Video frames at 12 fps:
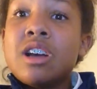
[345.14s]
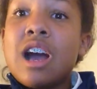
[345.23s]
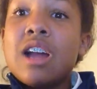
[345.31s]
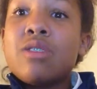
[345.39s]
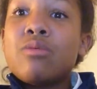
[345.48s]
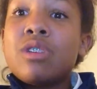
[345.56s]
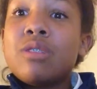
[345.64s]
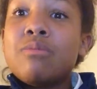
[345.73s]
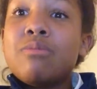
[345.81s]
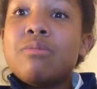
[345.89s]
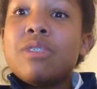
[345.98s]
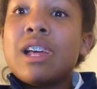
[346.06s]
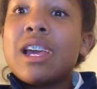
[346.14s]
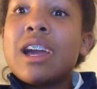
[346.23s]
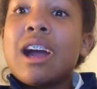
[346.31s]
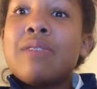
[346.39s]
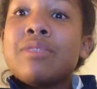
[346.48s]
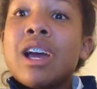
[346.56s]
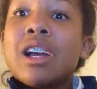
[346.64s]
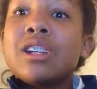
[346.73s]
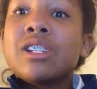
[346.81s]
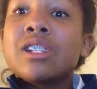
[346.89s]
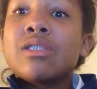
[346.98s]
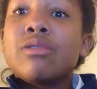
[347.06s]
I don't want to, like, I'm not
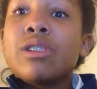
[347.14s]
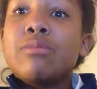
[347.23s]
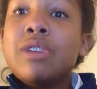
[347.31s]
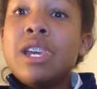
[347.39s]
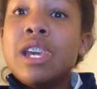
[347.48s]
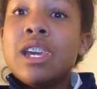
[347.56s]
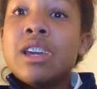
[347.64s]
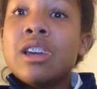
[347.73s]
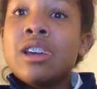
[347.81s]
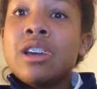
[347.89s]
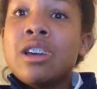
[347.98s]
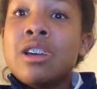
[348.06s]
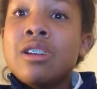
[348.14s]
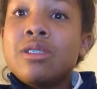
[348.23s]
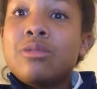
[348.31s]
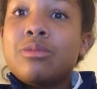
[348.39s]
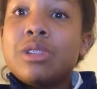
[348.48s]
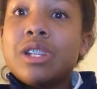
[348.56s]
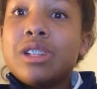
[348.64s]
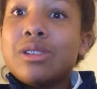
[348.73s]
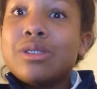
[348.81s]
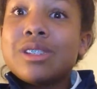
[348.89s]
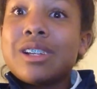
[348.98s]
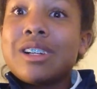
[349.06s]
just going to be one of
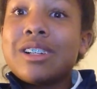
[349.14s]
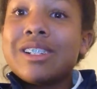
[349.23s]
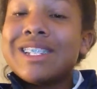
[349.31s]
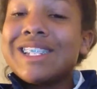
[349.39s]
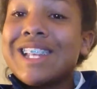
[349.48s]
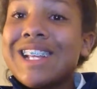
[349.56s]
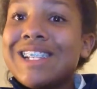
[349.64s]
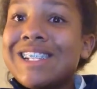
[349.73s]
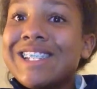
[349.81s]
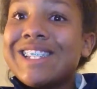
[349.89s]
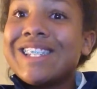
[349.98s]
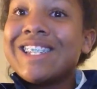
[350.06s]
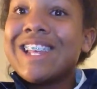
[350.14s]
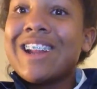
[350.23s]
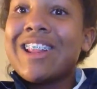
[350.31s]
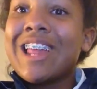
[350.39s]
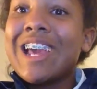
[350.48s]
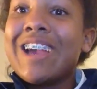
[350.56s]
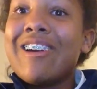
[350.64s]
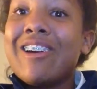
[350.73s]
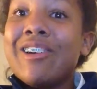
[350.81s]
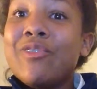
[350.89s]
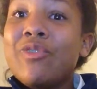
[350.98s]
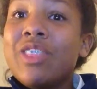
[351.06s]
those girls that are like,
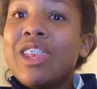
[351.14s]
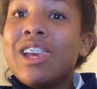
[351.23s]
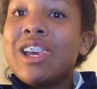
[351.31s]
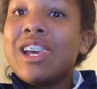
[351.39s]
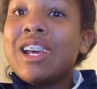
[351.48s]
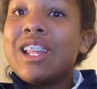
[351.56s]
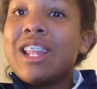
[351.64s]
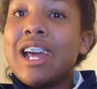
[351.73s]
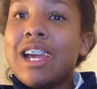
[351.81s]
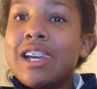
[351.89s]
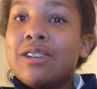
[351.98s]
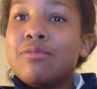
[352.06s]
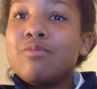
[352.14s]
oh, like,